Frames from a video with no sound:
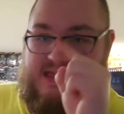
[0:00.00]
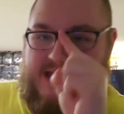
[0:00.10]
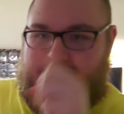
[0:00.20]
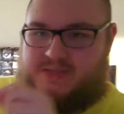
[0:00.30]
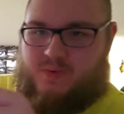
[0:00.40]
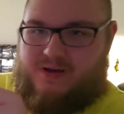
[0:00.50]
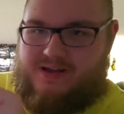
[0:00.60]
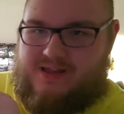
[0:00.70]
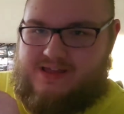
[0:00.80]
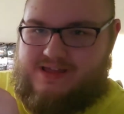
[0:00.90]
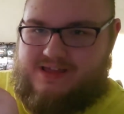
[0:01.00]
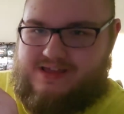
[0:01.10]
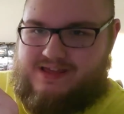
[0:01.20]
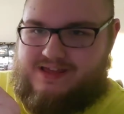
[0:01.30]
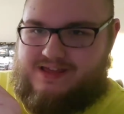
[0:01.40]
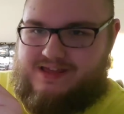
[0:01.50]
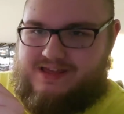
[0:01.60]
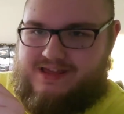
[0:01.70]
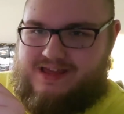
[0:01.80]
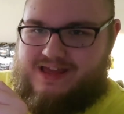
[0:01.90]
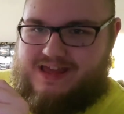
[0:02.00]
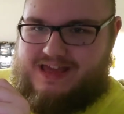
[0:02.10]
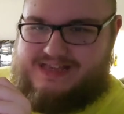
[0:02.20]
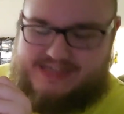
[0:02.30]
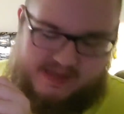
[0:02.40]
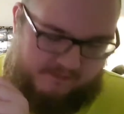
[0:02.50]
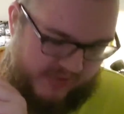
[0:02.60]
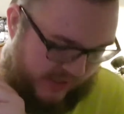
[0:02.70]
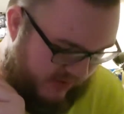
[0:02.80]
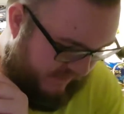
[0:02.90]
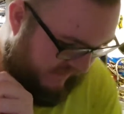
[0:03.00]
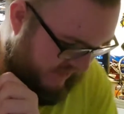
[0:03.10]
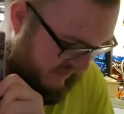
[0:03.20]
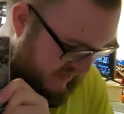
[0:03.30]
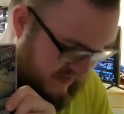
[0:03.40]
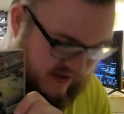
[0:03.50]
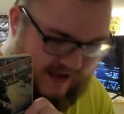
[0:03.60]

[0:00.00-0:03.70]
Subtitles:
this one is the beautiful